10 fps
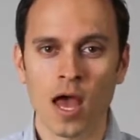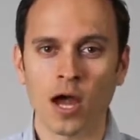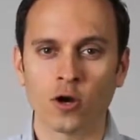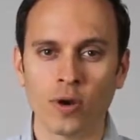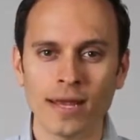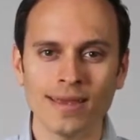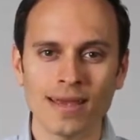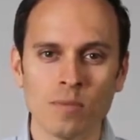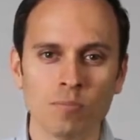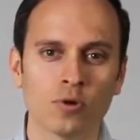A great
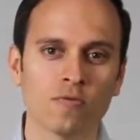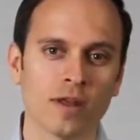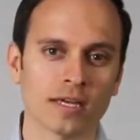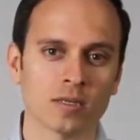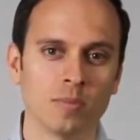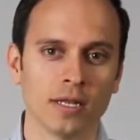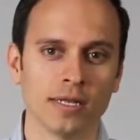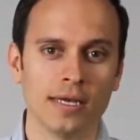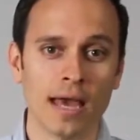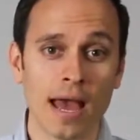input
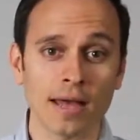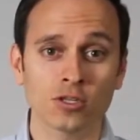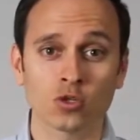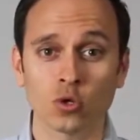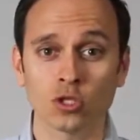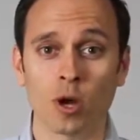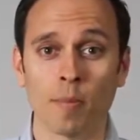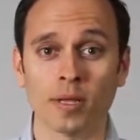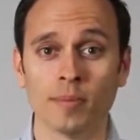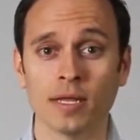flexibility and source
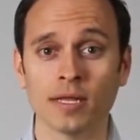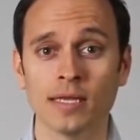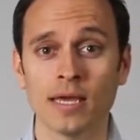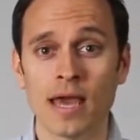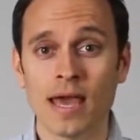compatibility